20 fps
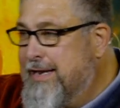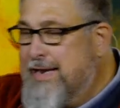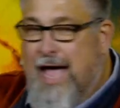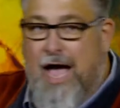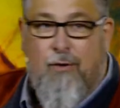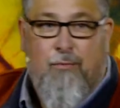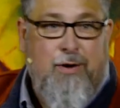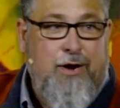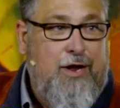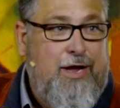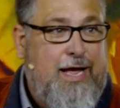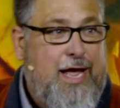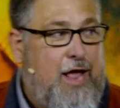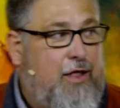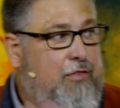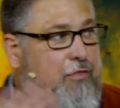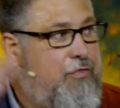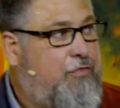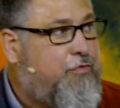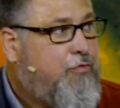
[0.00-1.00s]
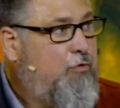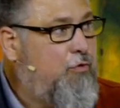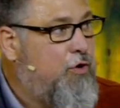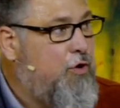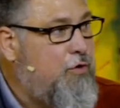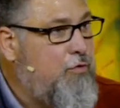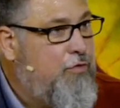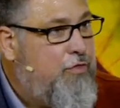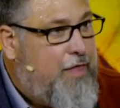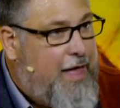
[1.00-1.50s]
not when you get
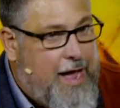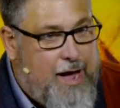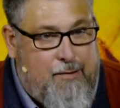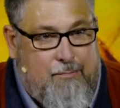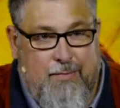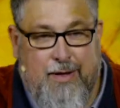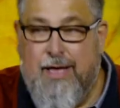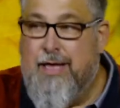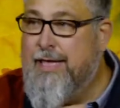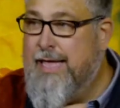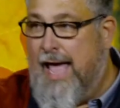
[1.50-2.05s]
through them.